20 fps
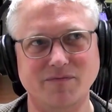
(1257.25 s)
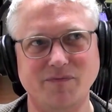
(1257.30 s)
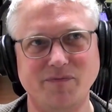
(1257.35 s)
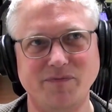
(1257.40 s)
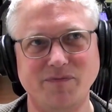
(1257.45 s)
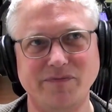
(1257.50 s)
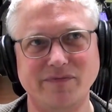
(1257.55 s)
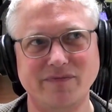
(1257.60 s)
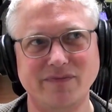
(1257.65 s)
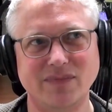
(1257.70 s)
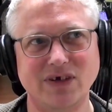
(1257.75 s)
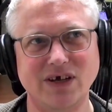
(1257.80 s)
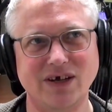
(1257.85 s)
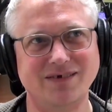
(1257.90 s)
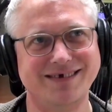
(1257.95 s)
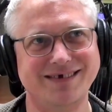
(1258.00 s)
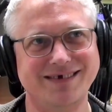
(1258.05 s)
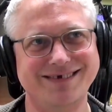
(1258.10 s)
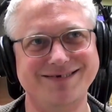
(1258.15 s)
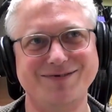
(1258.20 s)
just
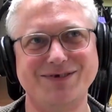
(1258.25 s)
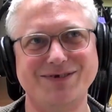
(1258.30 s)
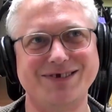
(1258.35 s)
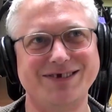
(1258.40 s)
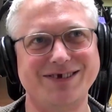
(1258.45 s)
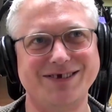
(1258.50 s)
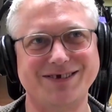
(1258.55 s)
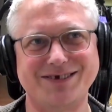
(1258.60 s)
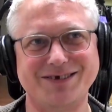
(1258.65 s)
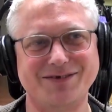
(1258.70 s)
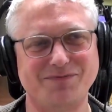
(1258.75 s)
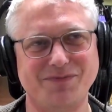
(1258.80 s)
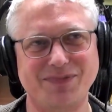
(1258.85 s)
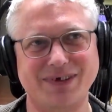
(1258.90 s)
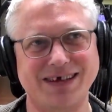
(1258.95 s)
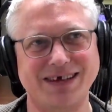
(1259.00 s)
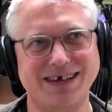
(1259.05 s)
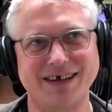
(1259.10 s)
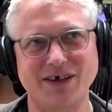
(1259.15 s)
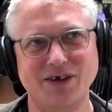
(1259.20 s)

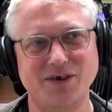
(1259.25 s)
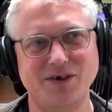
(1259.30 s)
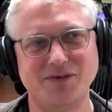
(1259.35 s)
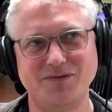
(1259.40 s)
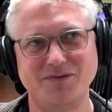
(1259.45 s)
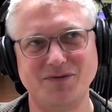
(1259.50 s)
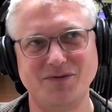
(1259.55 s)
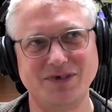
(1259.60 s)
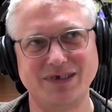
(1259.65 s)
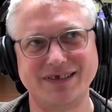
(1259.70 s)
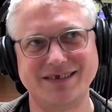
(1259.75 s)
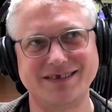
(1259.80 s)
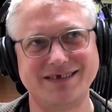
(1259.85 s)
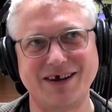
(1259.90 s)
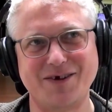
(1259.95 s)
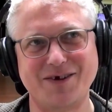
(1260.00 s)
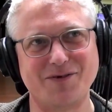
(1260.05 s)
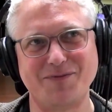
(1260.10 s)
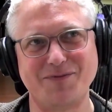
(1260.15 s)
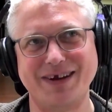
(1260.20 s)
terribly.
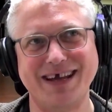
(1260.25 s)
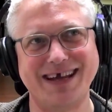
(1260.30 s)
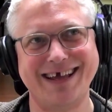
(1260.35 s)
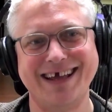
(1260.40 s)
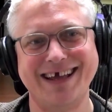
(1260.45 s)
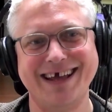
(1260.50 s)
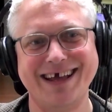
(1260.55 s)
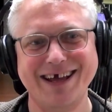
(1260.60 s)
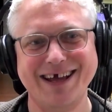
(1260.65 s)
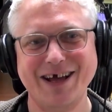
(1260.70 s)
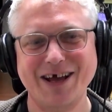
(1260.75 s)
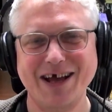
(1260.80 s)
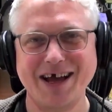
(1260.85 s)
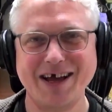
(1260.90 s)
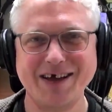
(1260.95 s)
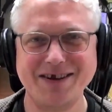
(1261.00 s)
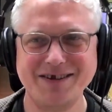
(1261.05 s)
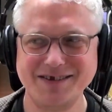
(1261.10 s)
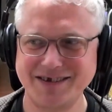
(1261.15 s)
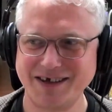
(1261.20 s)
And
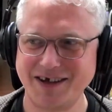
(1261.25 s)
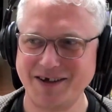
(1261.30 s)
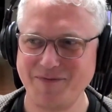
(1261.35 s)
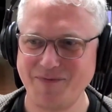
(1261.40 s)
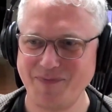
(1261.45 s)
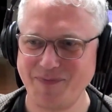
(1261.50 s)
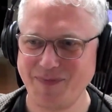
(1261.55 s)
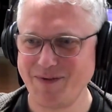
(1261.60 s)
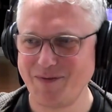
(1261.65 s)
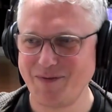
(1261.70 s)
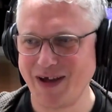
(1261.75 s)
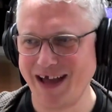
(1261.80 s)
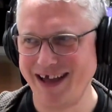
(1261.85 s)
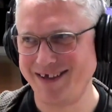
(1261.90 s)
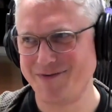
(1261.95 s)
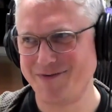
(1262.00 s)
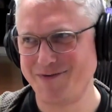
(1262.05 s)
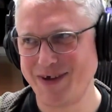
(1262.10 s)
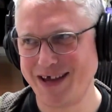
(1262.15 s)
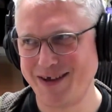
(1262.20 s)
we wore.
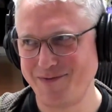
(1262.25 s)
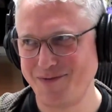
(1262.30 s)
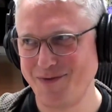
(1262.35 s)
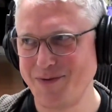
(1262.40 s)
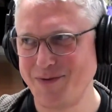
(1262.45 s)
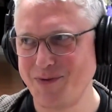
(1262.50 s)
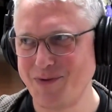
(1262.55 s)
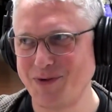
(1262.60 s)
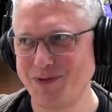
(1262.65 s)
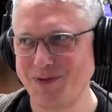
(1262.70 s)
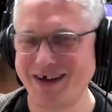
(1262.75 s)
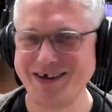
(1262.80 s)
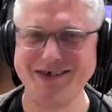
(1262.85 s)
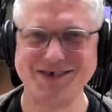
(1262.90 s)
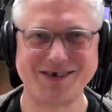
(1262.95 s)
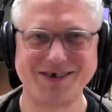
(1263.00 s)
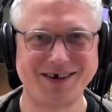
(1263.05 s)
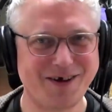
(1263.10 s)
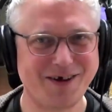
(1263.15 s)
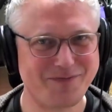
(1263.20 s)
I was just
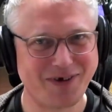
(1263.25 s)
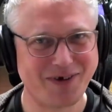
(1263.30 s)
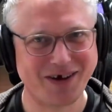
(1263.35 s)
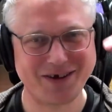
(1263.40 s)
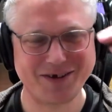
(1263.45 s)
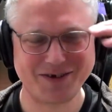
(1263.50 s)
laughing because I